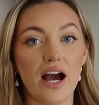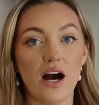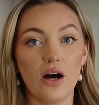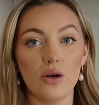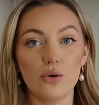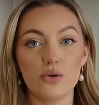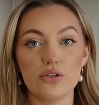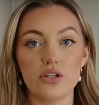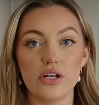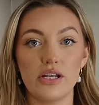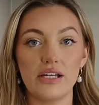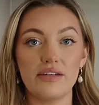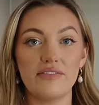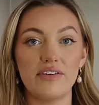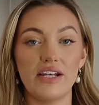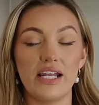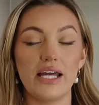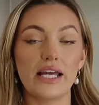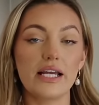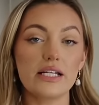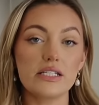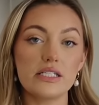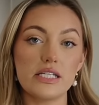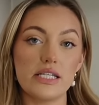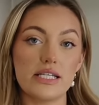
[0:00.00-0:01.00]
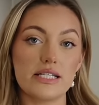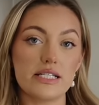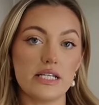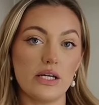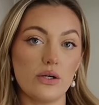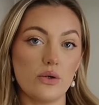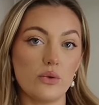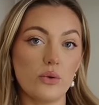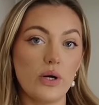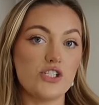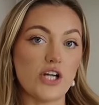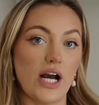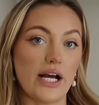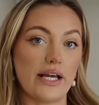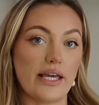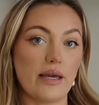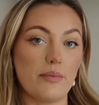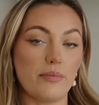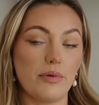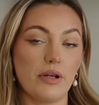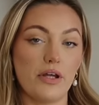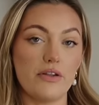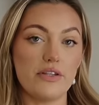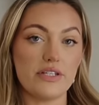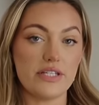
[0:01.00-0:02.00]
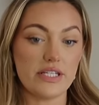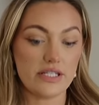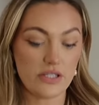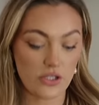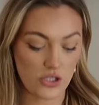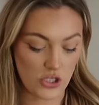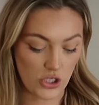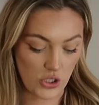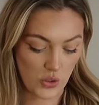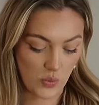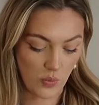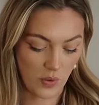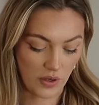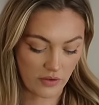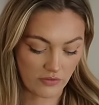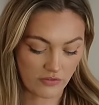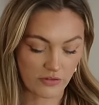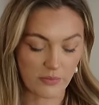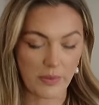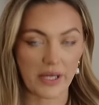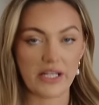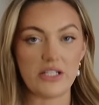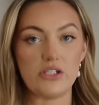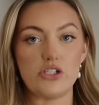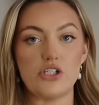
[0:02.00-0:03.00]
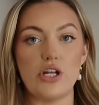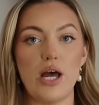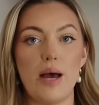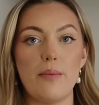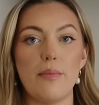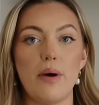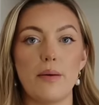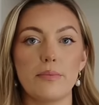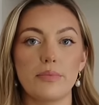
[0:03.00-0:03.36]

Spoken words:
I'll also leave a link to this little jacket below. This is a new one from H&M.